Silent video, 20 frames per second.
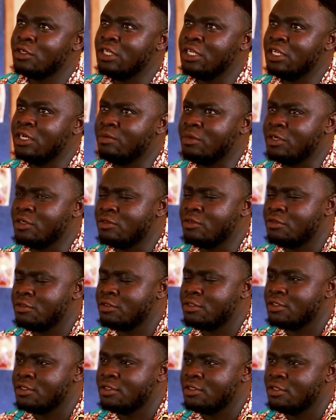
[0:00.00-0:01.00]
talking
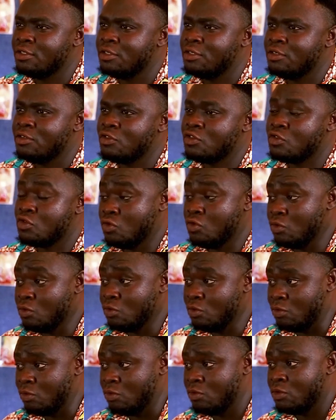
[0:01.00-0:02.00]
about
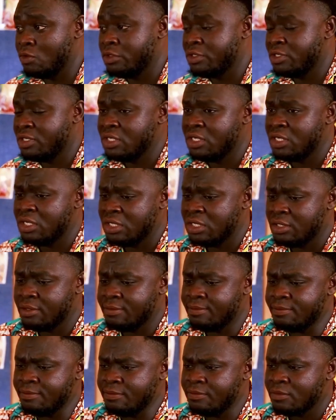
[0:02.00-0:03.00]
school,
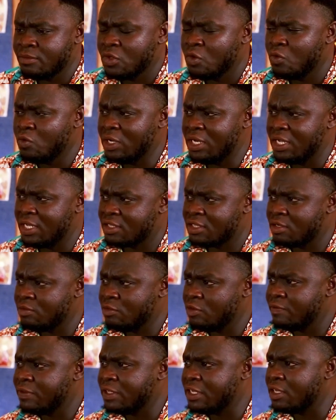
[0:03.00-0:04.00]
what are
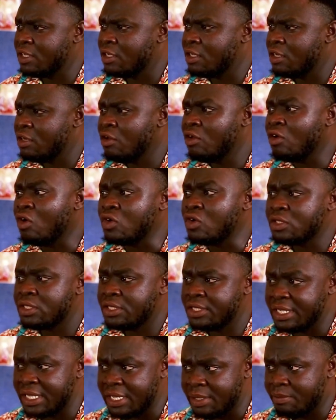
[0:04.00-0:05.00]
some of the
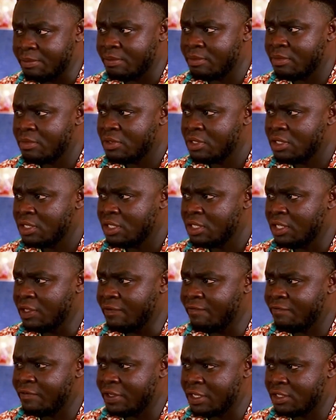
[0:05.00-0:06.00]
long-term
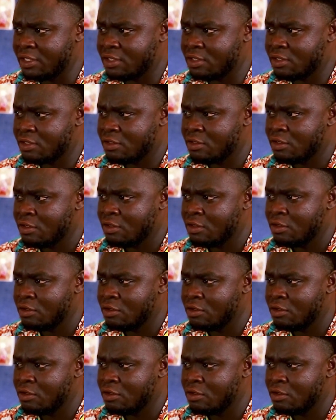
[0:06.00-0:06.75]
effects